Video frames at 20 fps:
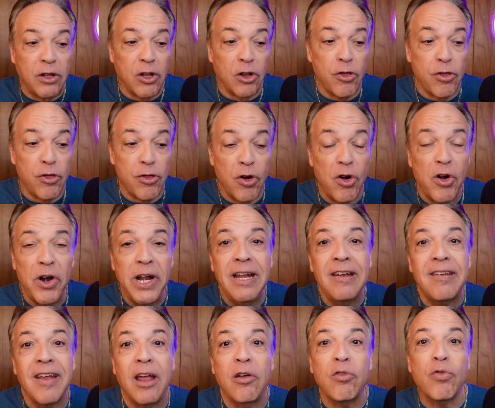it the 30
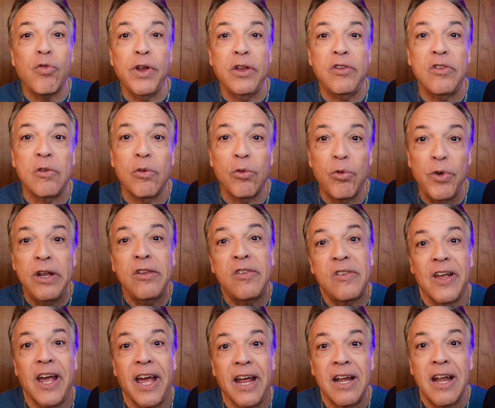day res
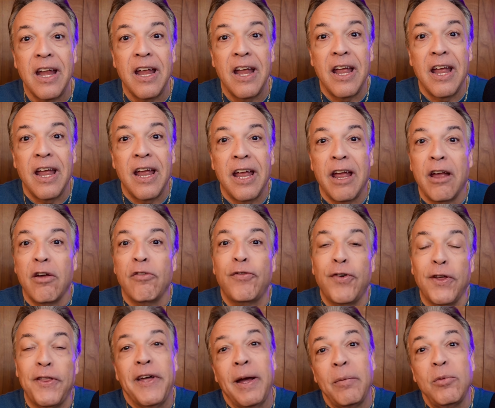reset
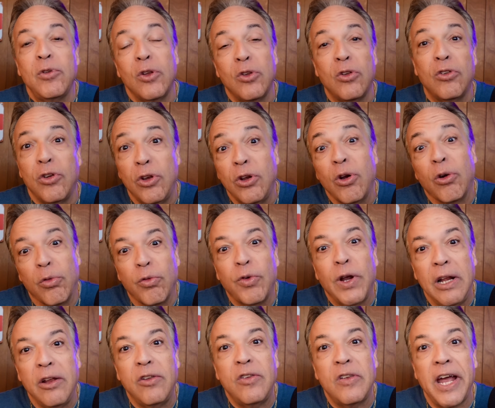for them to, you know,
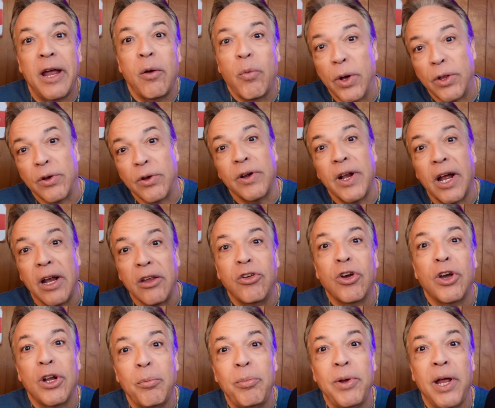really say whether or not
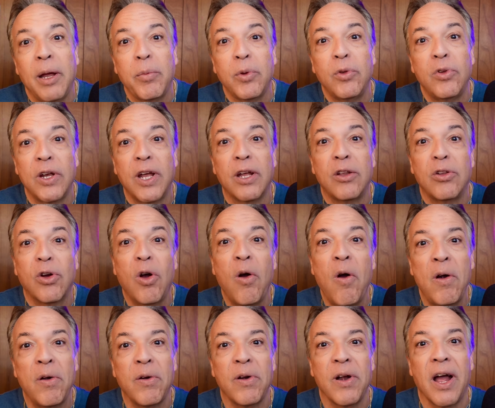you're going to be able to get the
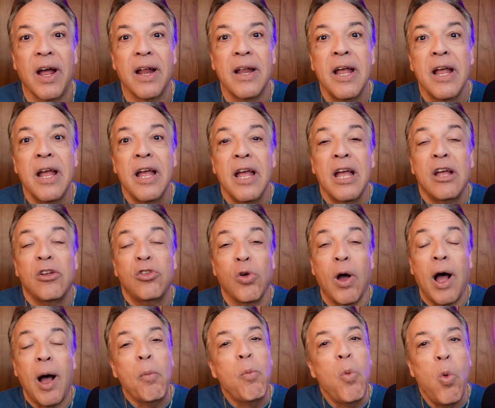card or not.
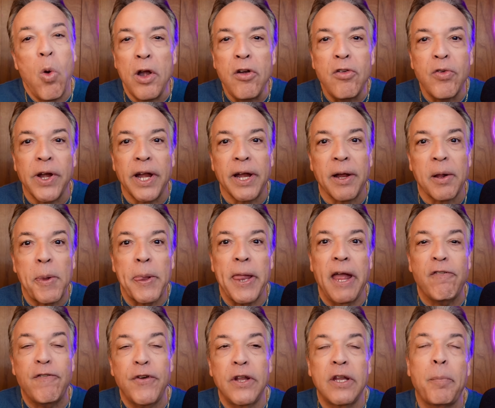So I'm wondering
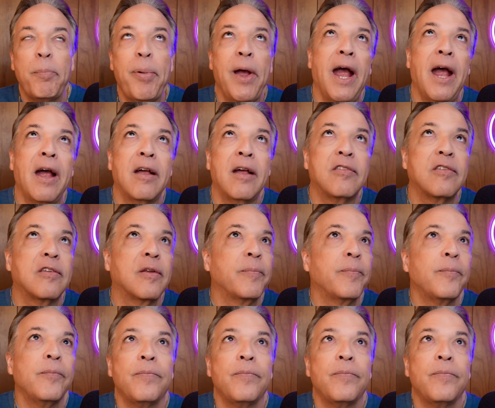if in the past